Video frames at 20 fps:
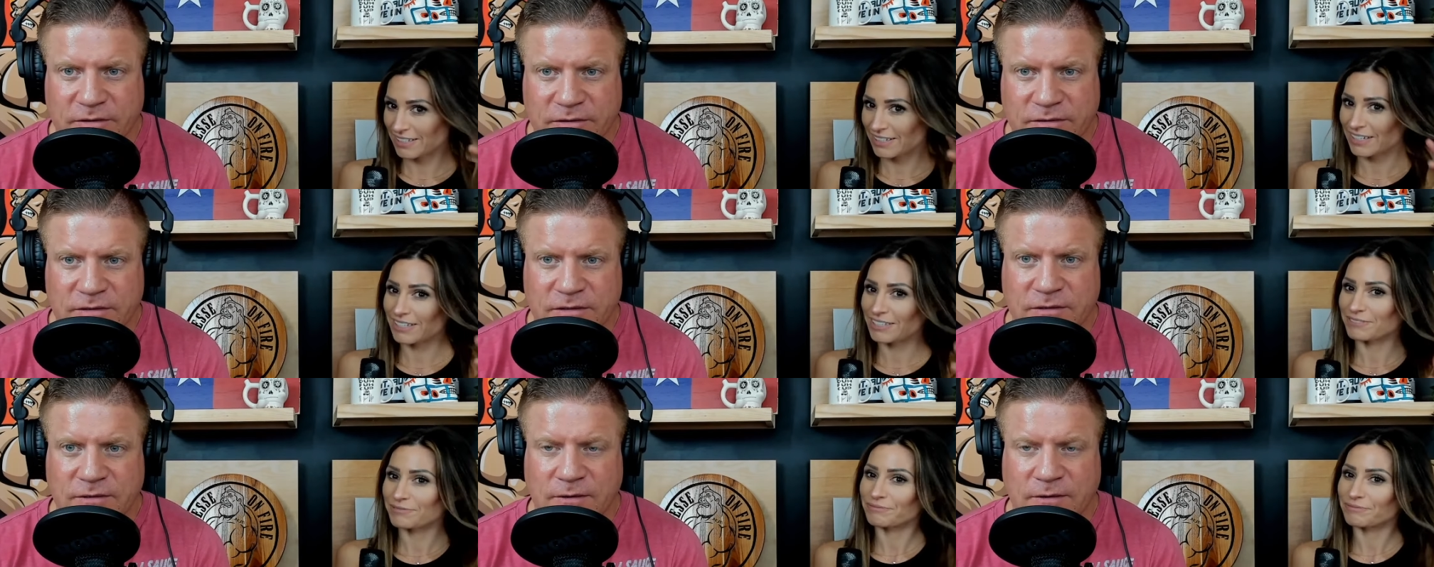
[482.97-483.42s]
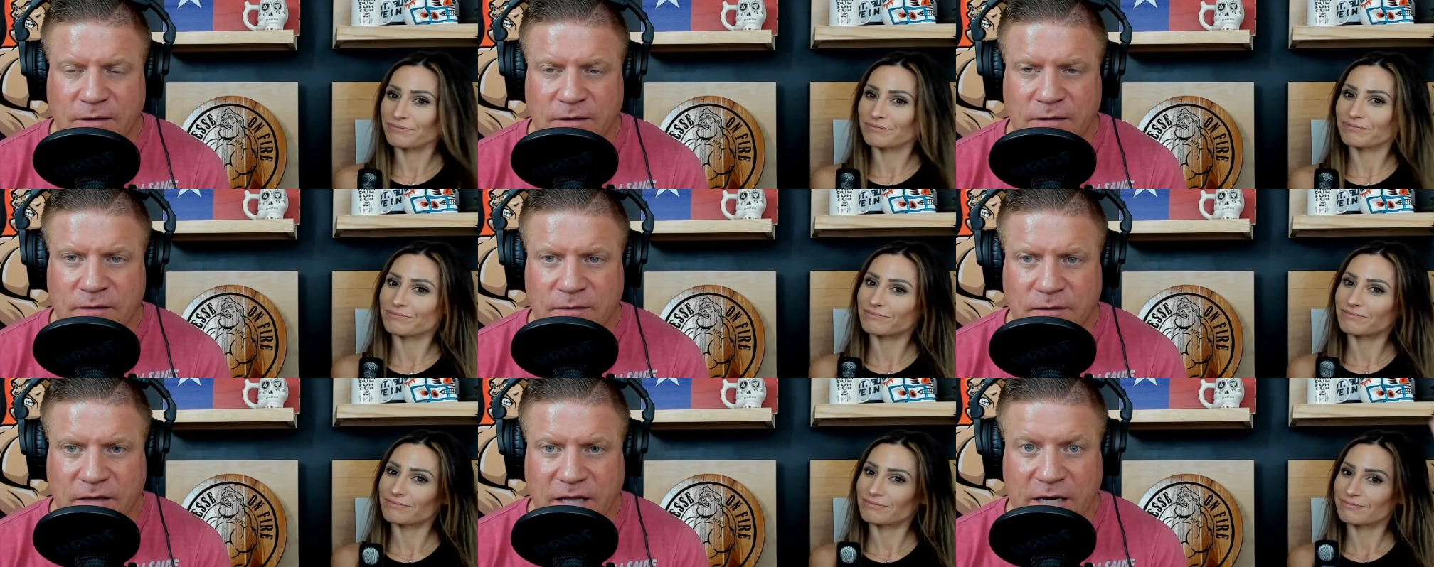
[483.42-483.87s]
Speaker 1: Yeah.
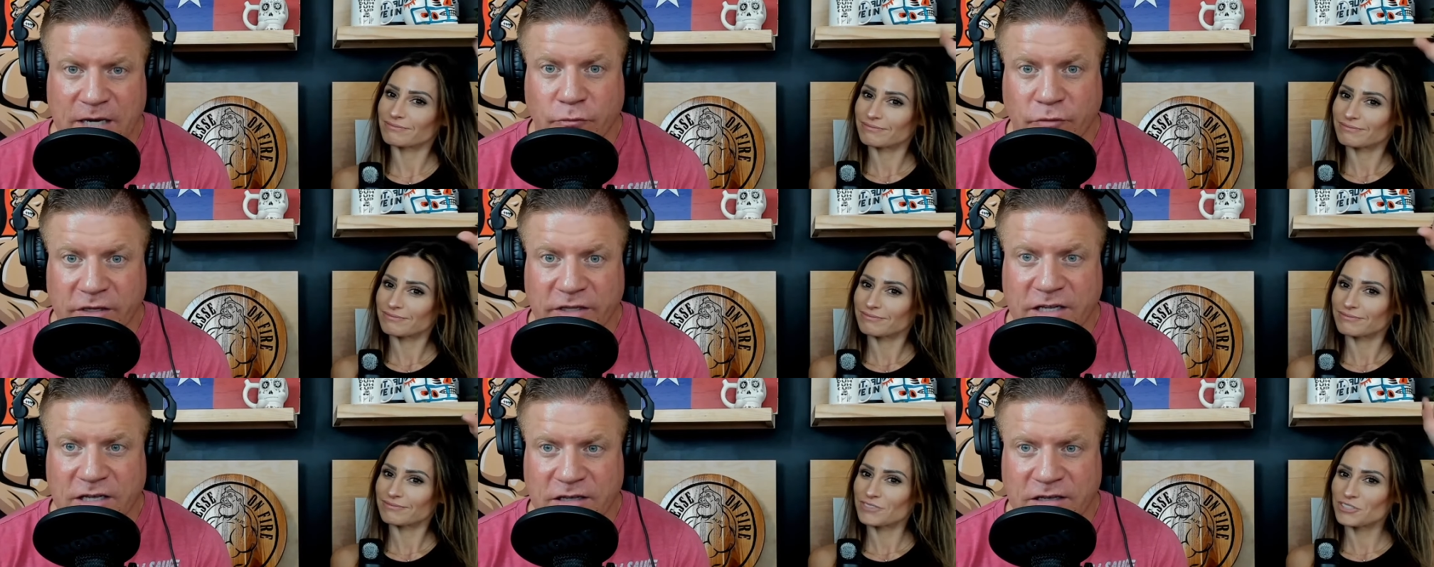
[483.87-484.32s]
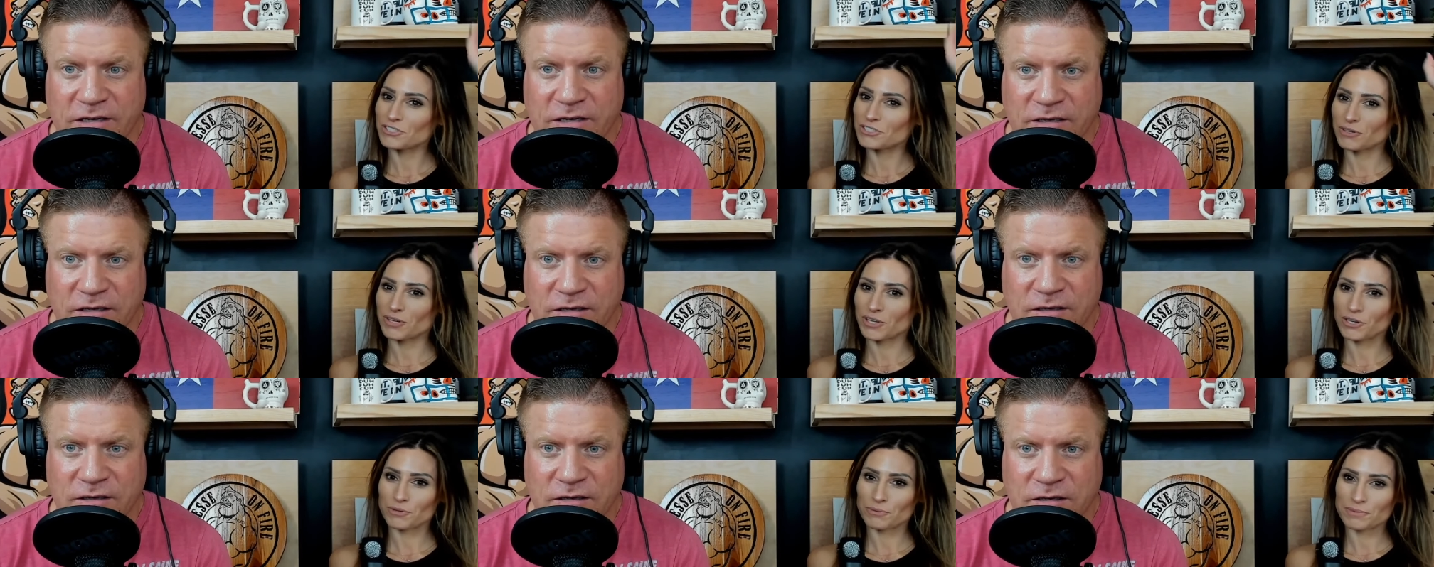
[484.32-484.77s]
Like really good.
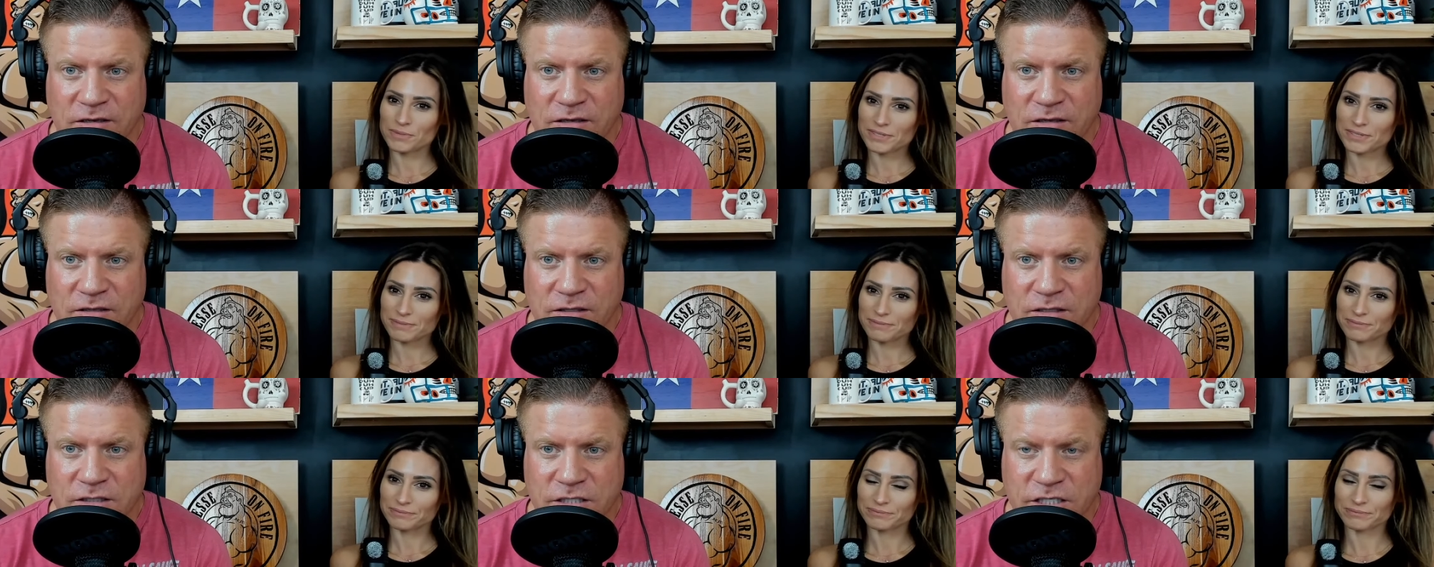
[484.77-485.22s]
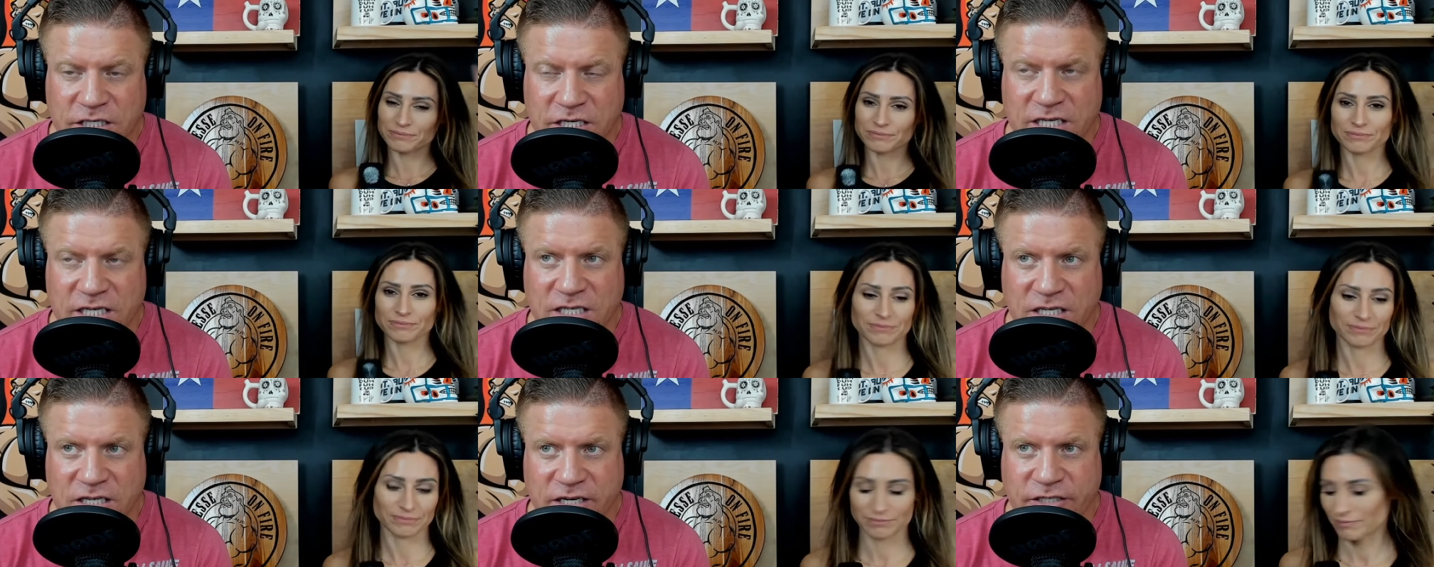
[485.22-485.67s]
Shooty hoops. She is
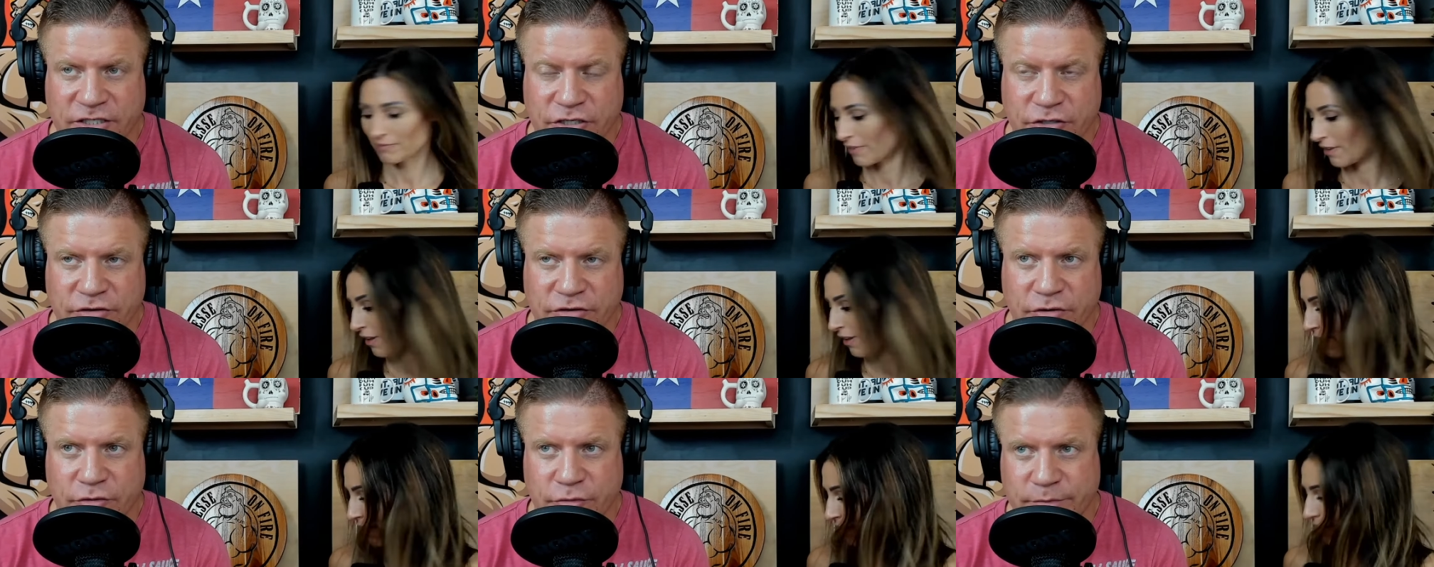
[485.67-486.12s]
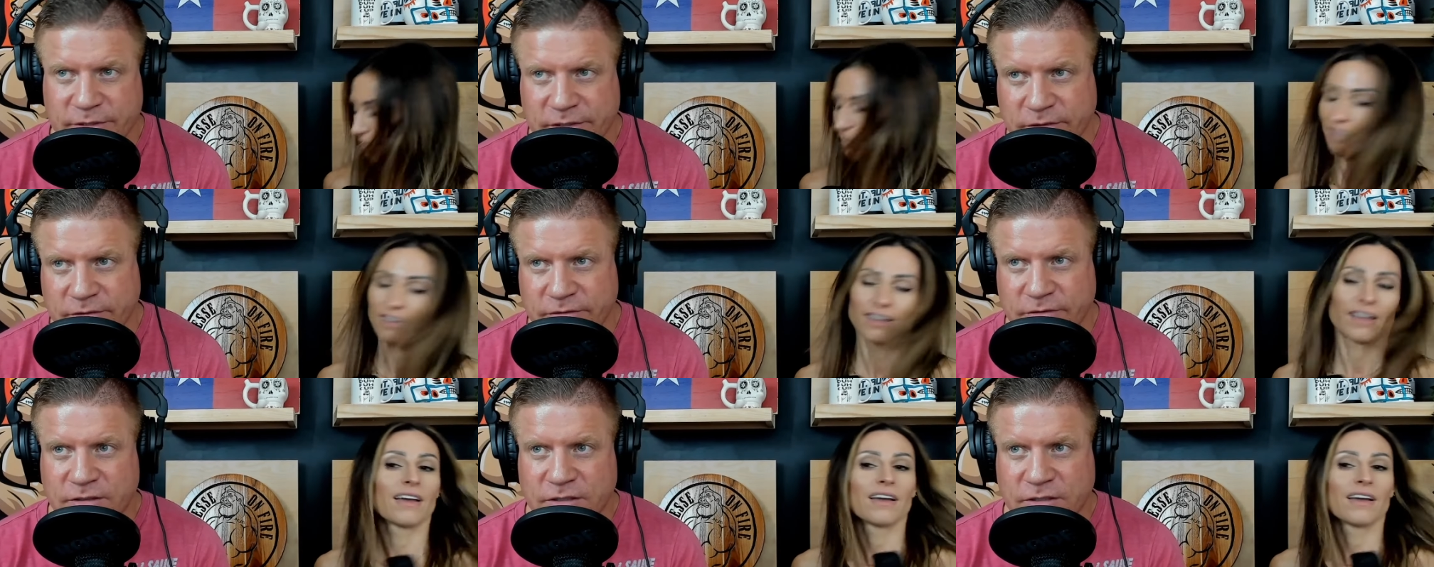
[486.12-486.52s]
good at shooty hoops, dude.